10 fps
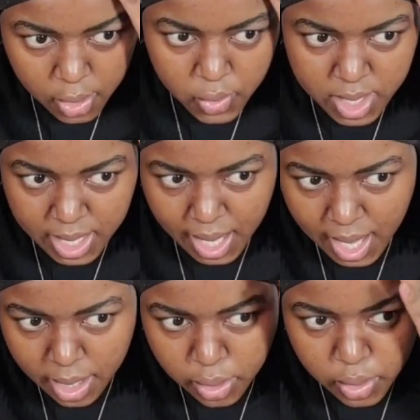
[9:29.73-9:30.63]
You
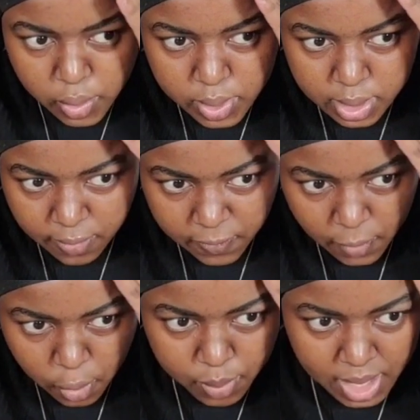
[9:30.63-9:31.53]
can use the
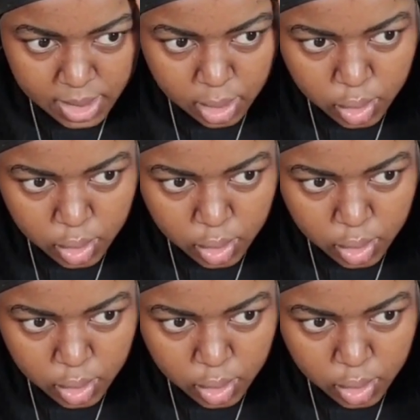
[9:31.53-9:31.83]
foam at the